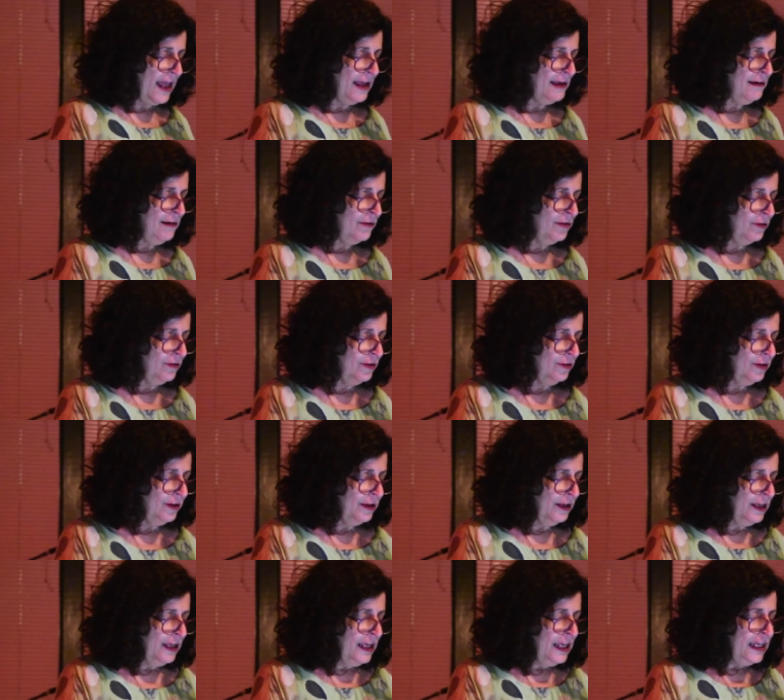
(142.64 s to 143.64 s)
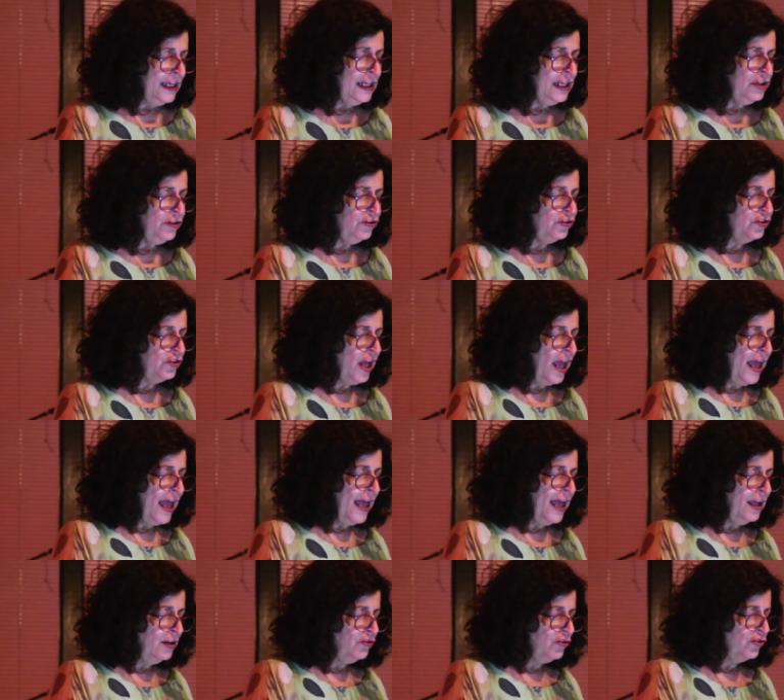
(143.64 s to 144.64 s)
angle, each
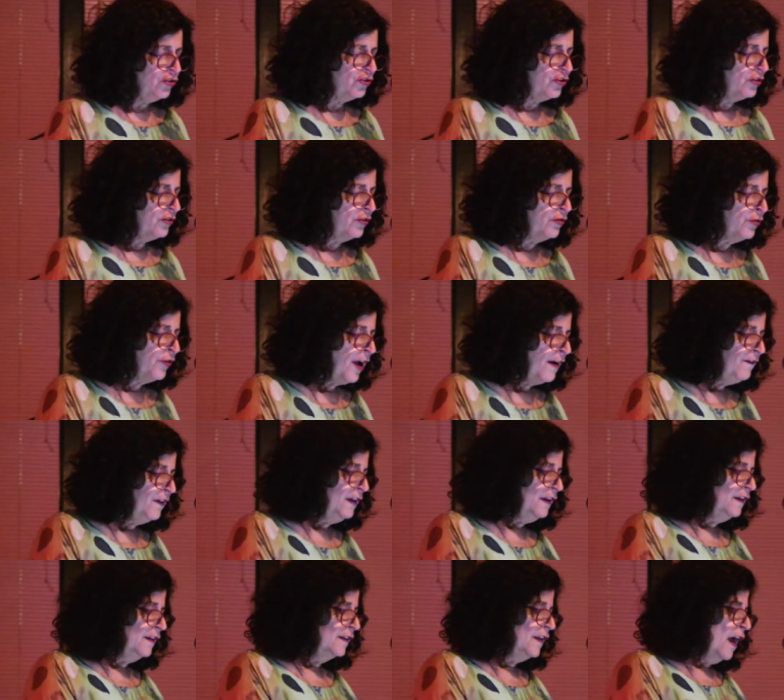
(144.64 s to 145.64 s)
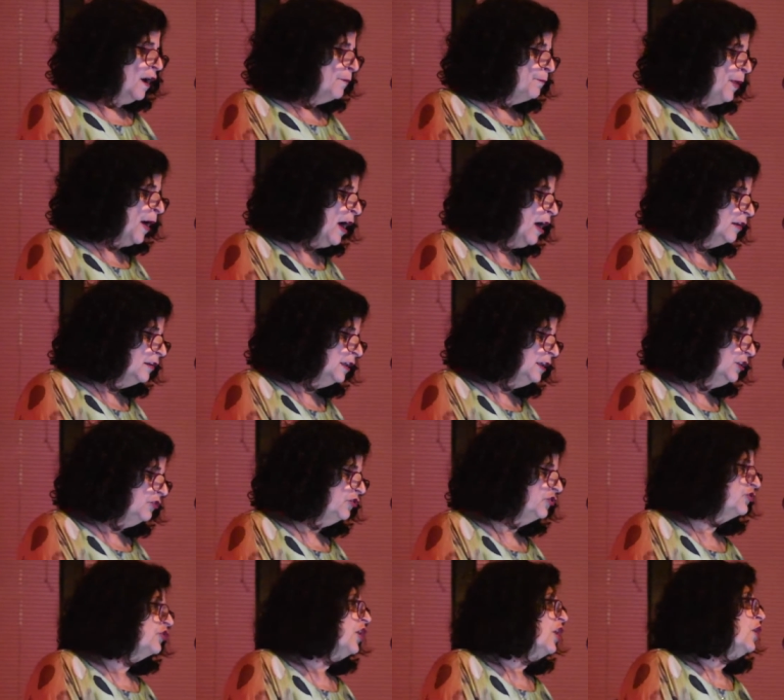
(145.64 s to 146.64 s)
etched crevice
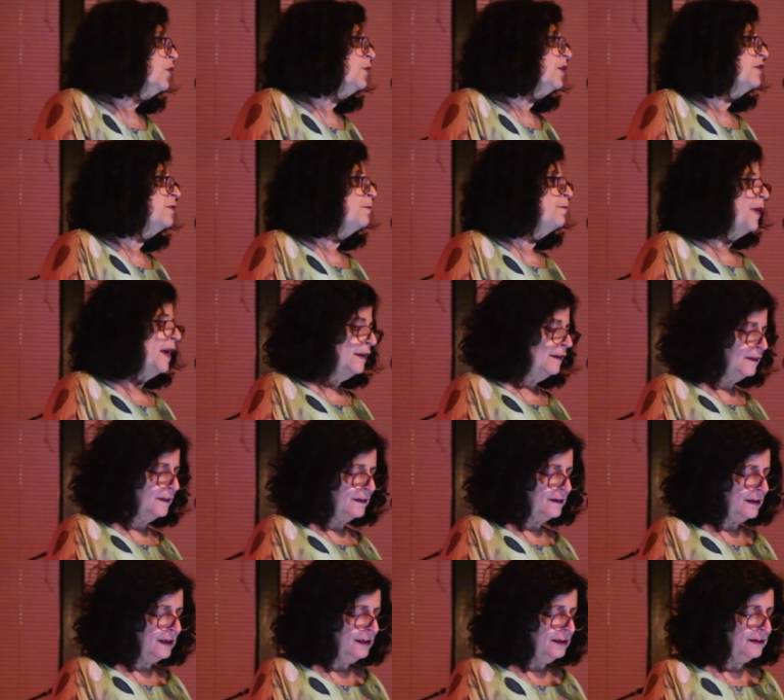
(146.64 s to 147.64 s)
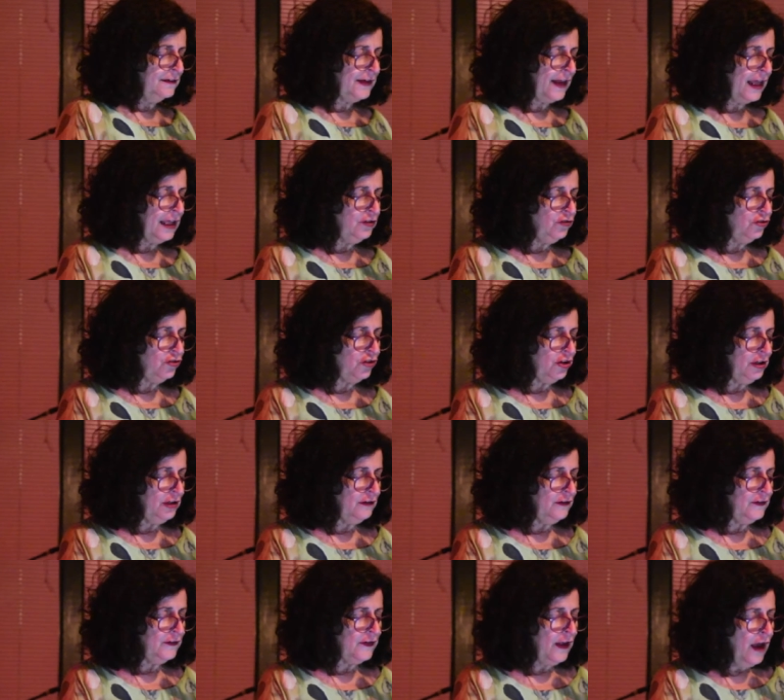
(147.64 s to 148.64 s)
polished with best
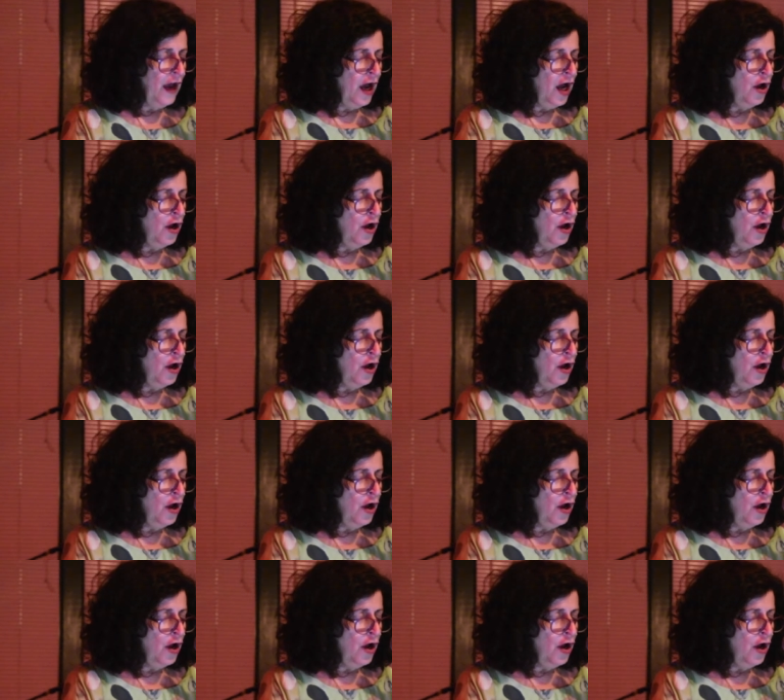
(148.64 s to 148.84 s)
intentions,